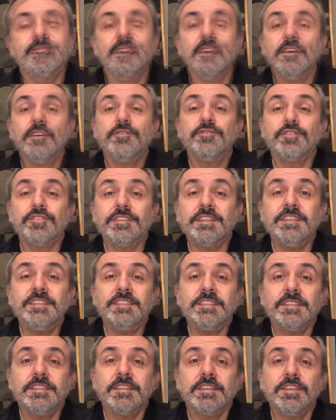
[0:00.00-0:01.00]
For
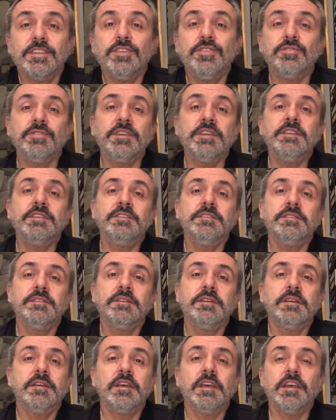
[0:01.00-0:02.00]
this, you need
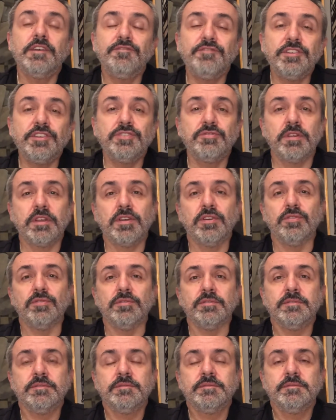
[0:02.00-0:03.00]
a visual goal.
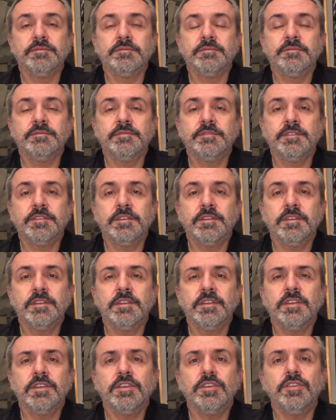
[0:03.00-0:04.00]

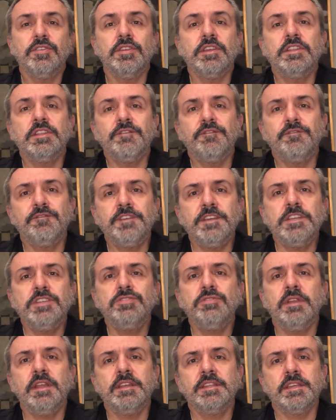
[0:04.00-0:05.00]
You need a
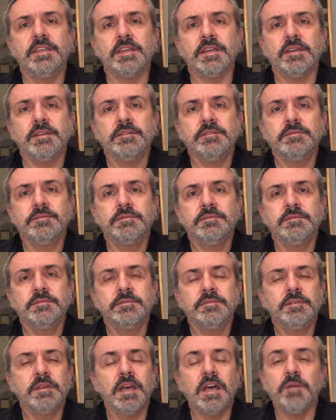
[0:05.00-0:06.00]
visual idea,
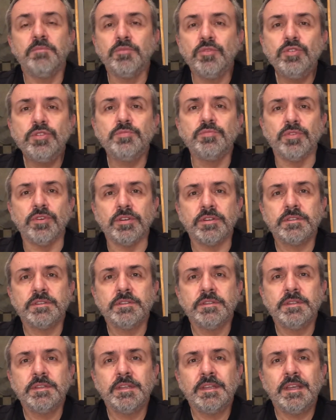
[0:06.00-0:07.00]
a mood board
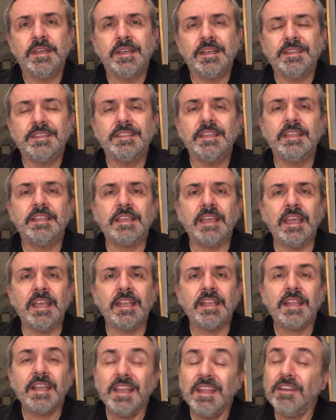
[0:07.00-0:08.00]
that
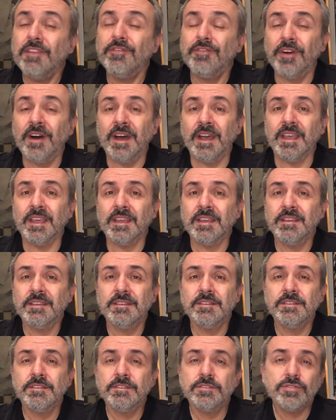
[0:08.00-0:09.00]
can clarify
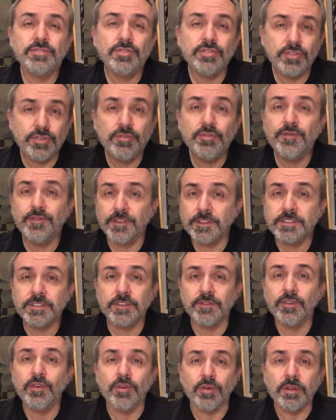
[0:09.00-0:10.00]
to you first
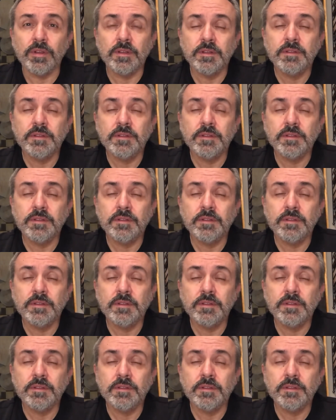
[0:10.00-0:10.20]
of all,